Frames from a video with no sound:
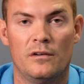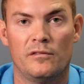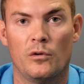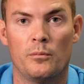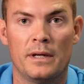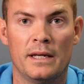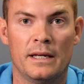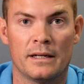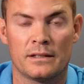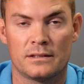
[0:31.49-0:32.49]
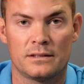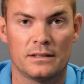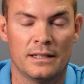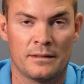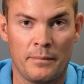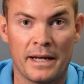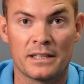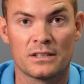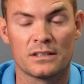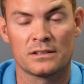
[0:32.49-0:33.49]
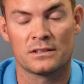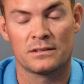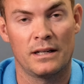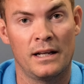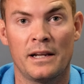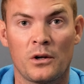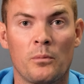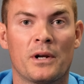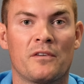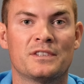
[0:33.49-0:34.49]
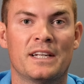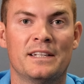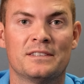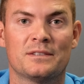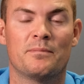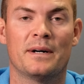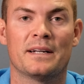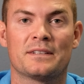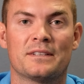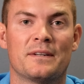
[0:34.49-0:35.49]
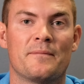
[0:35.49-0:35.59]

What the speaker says: For me, it makes a little bit of sense, but